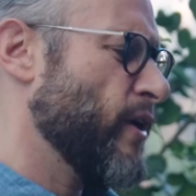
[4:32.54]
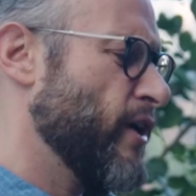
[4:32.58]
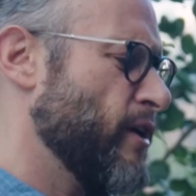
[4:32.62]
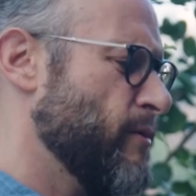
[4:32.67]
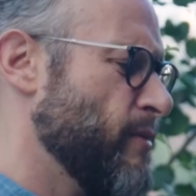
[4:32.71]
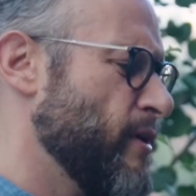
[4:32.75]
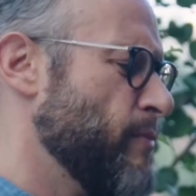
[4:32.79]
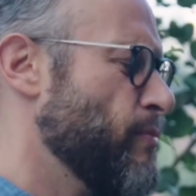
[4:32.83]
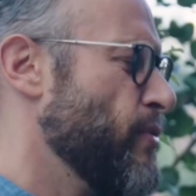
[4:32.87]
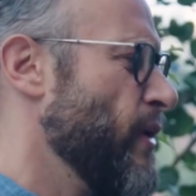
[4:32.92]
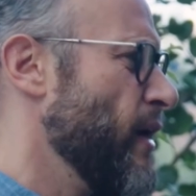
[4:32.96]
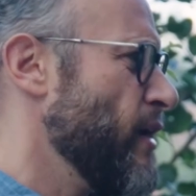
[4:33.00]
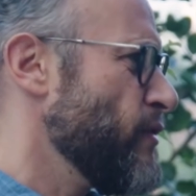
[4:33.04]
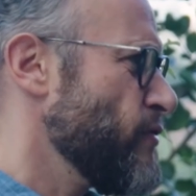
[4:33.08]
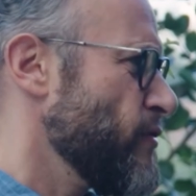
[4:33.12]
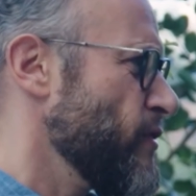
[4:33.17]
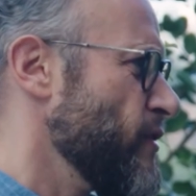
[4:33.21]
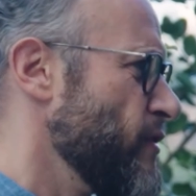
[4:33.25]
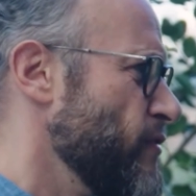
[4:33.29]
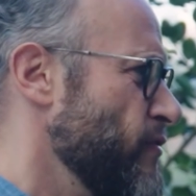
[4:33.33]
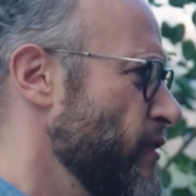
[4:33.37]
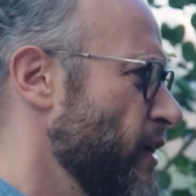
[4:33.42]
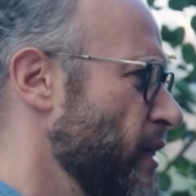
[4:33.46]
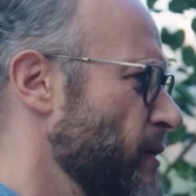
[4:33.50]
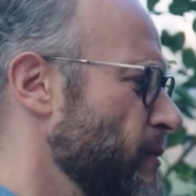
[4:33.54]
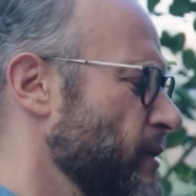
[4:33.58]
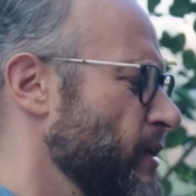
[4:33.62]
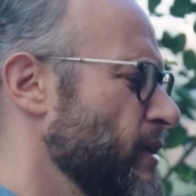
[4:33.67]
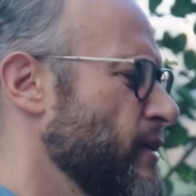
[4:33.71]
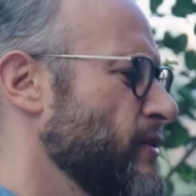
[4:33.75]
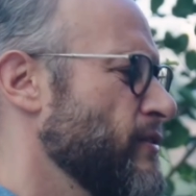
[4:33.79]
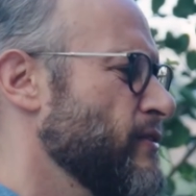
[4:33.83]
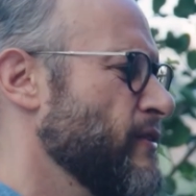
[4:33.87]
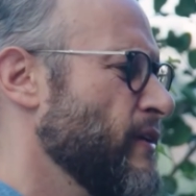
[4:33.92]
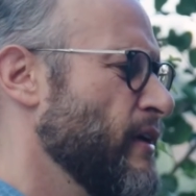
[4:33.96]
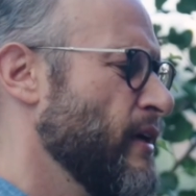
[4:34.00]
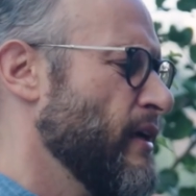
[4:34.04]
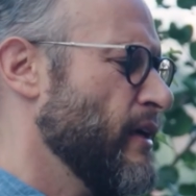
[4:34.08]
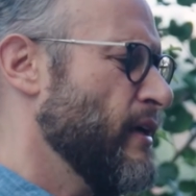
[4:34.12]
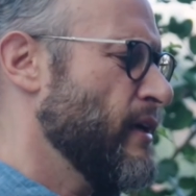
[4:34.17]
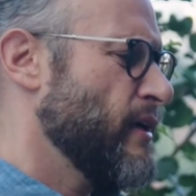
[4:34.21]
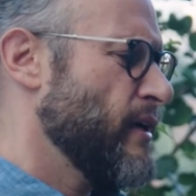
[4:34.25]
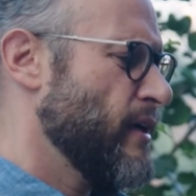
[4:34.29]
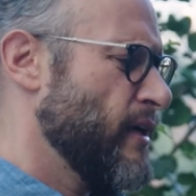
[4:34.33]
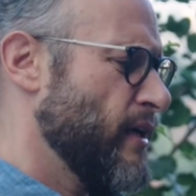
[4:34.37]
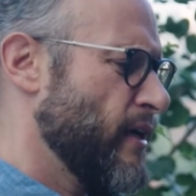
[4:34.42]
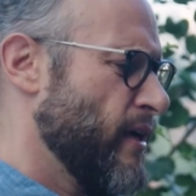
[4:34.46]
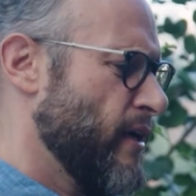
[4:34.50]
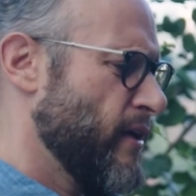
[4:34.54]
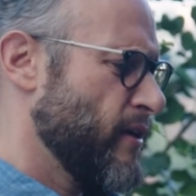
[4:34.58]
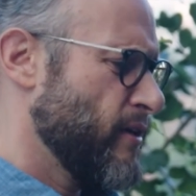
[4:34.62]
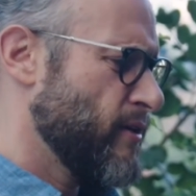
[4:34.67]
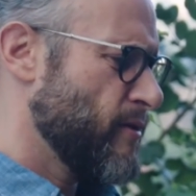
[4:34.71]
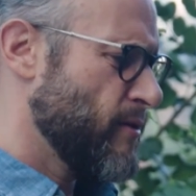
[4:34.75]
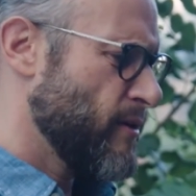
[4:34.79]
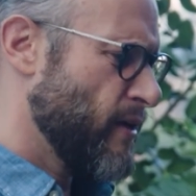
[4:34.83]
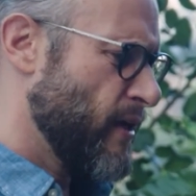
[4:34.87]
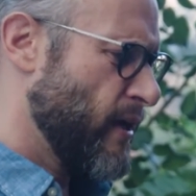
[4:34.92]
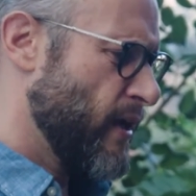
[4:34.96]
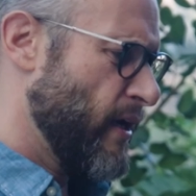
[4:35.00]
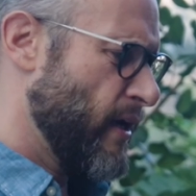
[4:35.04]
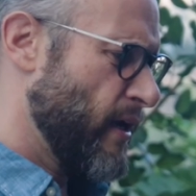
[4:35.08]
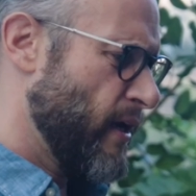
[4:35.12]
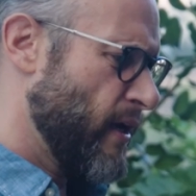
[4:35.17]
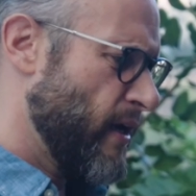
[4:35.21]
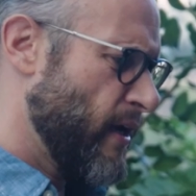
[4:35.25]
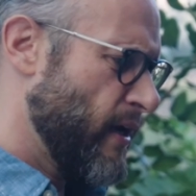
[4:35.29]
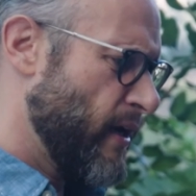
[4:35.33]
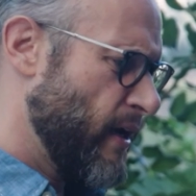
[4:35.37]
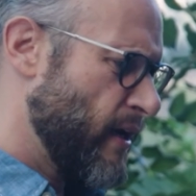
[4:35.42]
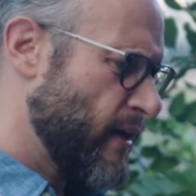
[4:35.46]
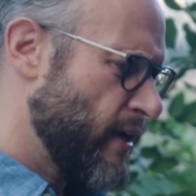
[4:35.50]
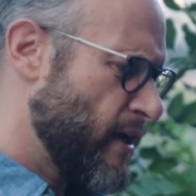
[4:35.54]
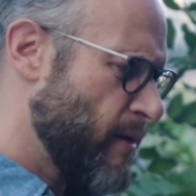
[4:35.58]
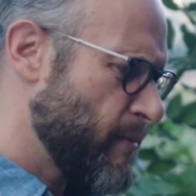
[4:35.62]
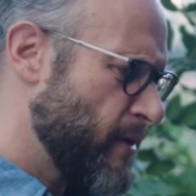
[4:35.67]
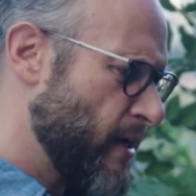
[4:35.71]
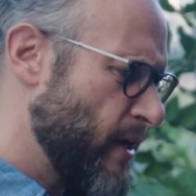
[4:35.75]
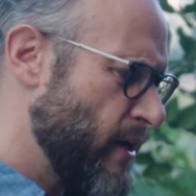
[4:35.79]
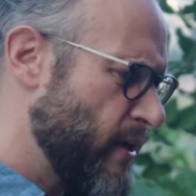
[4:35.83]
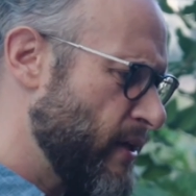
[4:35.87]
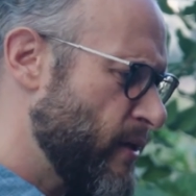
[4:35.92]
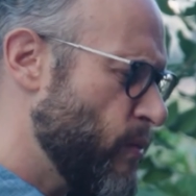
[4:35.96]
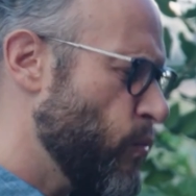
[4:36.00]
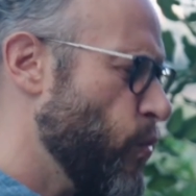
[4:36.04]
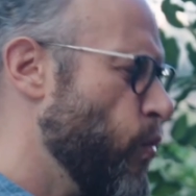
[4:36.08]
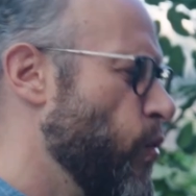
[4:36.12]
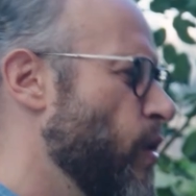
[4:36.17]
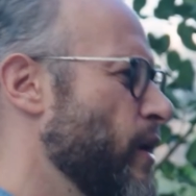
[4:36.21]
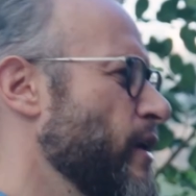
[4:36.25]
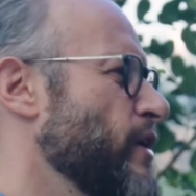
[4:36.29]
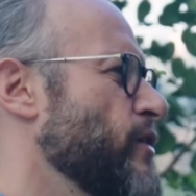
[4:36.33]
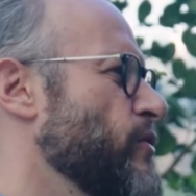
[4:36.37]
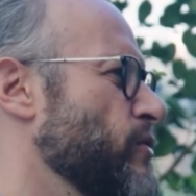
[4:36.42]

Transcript: going to be praying for the families and coming out in one